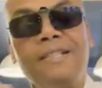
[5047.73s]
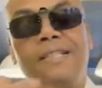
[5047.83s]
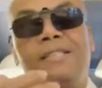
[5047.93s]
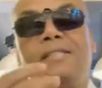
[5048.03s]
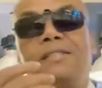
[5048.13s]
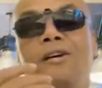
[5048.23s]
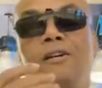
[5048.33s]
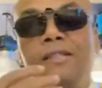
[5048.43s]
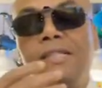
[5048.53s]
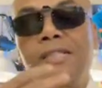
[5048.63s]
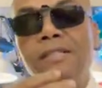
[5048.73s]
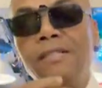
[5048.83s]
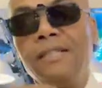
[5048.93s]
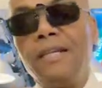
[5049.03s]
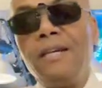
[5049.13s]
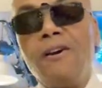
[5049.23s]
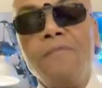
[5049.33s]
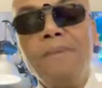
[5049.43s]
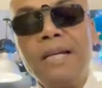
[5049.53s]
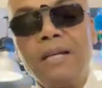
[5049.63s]
This is the
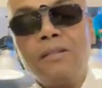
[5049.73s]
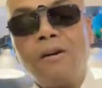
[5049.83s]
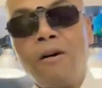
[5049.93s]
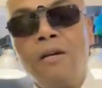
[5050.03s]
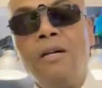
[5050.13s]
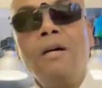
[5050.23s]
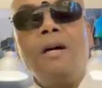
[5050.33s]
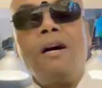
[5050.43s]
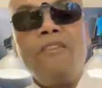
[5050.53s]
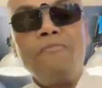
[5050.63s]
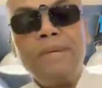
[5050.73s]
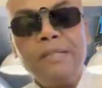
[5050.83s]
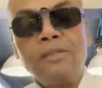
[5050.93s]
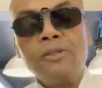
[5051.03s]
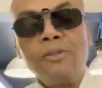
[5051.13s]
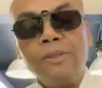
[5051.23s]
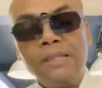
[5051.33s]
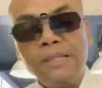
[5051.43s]
Hermetic law of mental